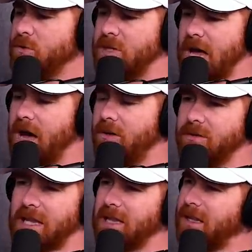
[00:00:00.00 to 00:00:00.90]
you down.
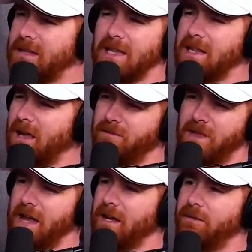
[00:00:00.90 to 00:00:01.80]
They they oh, love yeah.
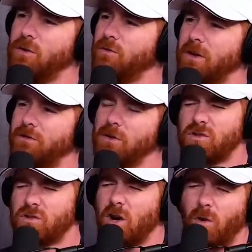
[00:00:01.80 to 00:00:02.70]
that. If you if you
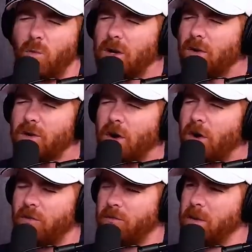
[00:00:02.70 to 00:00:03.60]
struck a weird
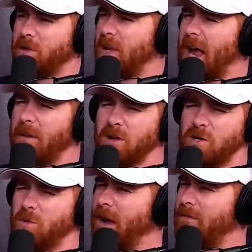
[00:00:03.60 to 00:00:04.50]
nerve, people are like, I'm gonna
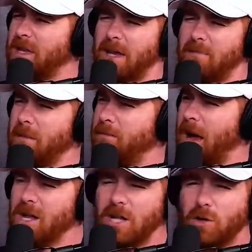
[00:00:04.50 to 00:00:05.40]
do everything in my
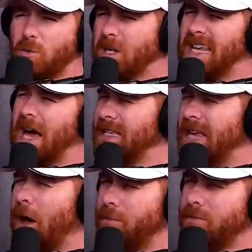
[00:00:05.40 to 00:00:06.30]
power. Look what
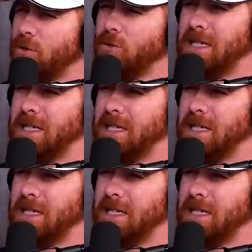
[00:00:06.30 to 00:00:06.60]
Yelp, dude,